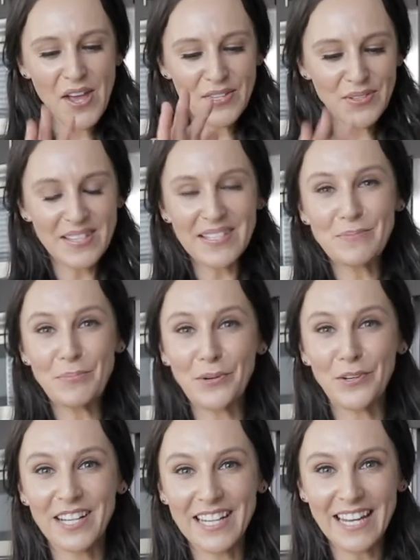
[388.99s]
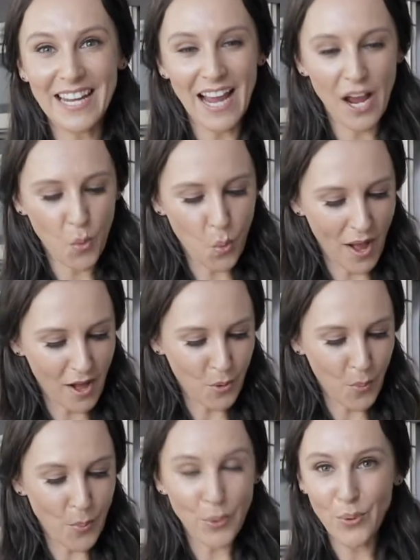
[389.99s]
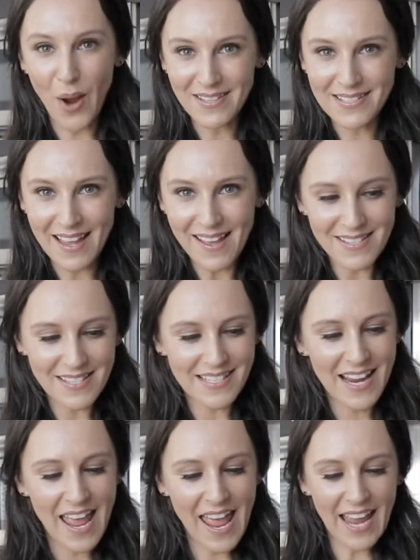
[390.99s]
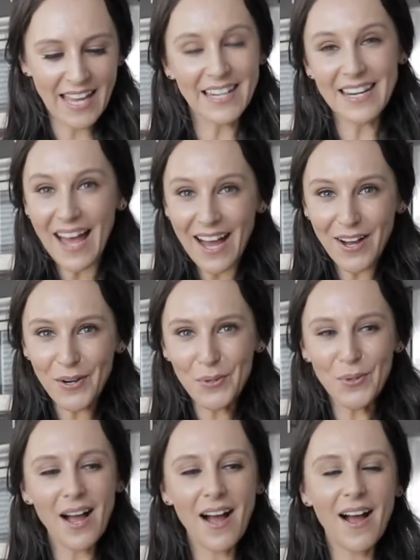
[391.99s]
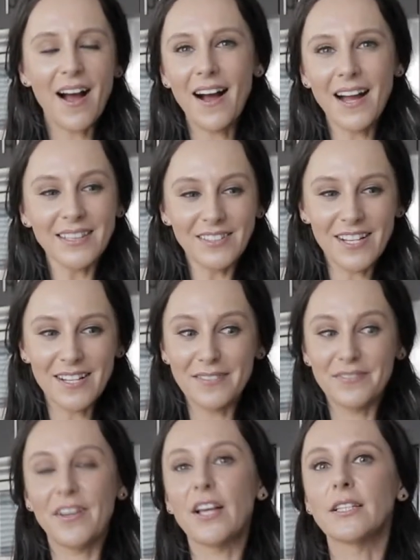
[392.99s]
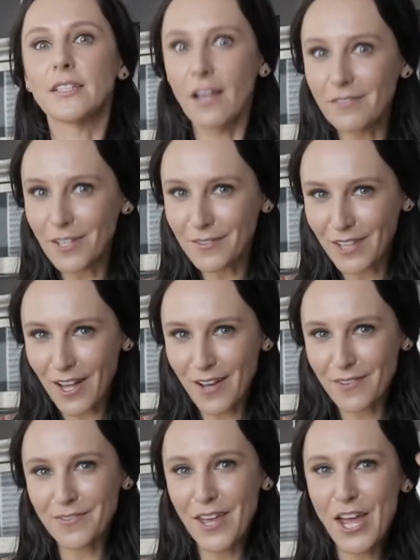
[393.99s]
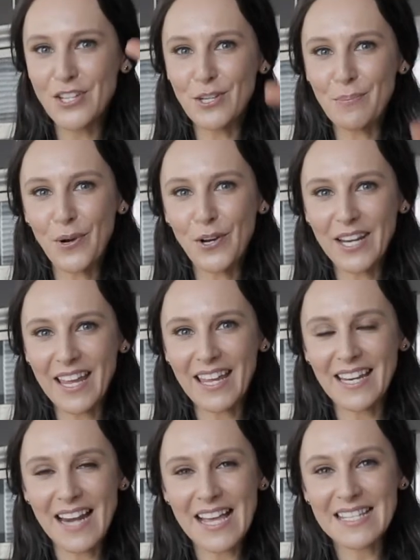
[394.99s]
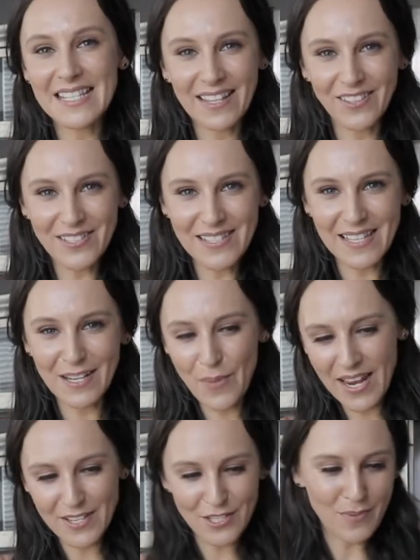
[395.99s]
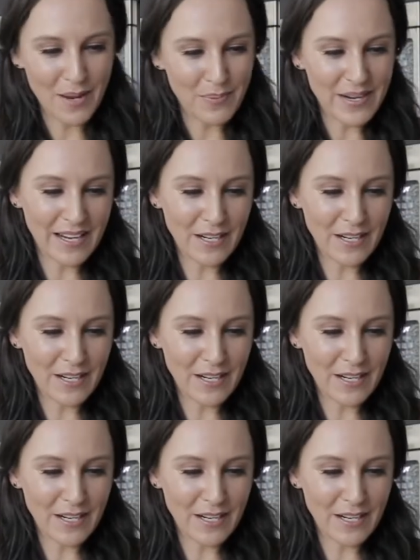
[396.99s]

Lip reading: so this is pretty well processed. And now I love to put in Ceylon cinnamon into my banana